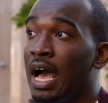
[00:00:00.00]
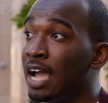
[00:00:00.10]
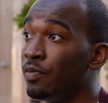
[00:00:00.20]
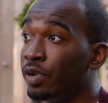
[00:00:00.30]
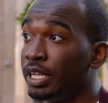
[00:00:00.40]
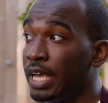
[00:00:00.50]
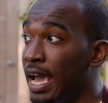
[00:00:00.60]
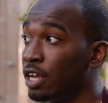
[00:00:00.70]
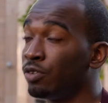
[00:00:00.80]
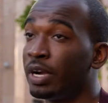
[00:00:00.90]
I really
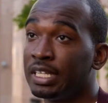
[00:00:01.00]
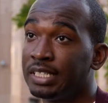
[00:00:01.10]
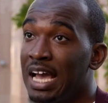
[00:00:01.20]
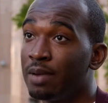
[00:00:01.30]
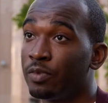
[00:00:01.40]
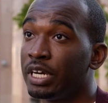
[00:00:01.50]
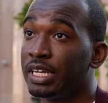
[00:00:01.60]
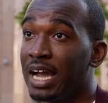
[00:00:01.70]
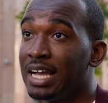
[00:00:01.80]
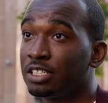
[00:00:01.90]
had a great time
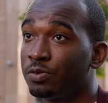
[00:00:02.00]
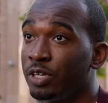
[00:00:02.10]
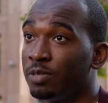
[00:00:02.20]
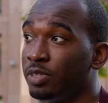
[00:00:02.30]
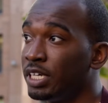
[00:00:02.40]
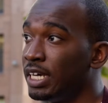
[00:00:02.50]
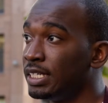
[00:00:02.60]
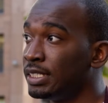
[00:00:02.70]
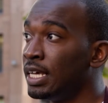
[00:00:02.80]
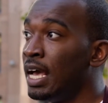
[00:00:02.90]
running chi-square
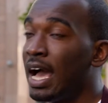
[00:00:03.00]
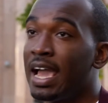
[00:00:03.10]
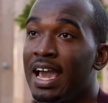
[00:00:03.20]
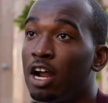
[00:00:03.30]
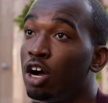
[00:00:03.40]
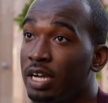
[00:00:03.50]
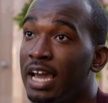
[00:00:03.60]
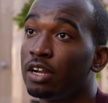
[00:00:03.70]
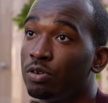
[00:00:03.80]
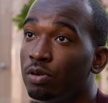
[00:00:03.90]
because I had all
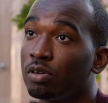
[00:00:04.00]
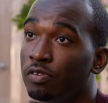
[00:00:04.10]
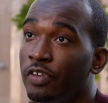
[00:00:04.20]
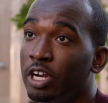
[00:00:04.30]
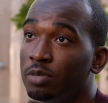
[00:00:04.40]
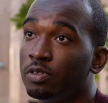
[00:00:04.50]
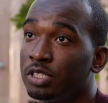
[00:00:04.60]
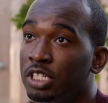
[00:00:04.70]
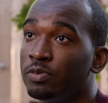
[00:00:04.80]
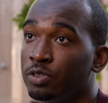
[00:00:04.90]
categorical
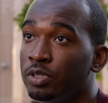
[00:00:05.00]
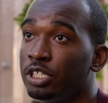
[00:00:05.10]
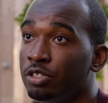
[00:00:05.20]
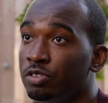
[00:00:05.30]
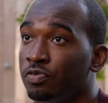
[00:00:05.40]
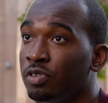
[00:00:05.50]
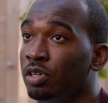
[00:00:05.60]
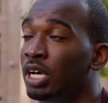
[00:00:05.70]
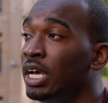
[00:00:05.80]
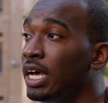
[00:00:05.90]
variables and it was really
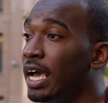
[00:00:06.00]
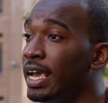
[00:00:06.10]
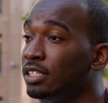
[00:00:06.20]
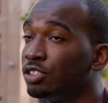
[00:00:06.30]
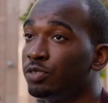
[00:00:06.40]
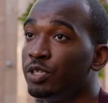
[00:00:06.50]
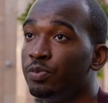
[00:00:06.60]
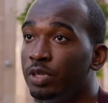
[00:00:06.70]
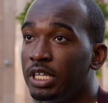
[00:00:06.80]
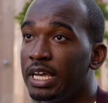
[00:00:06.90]
useful. And so we
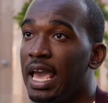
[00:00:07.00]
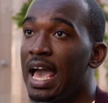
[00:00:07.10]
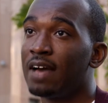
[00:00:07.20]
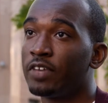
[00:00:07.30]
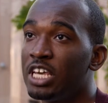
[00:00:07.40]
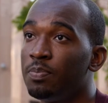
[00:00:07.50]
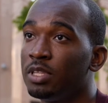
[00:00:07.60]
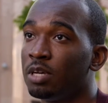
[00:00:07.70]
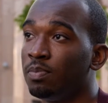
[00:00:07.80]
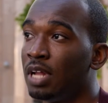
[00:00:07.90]
really have
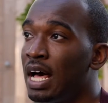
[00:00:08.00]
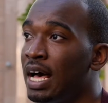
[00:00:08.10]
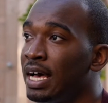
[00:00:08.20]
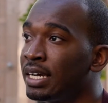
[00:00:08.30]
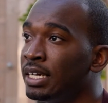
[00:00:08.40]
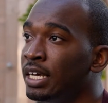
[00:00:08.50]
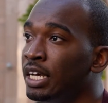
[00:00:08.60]
keeping the blog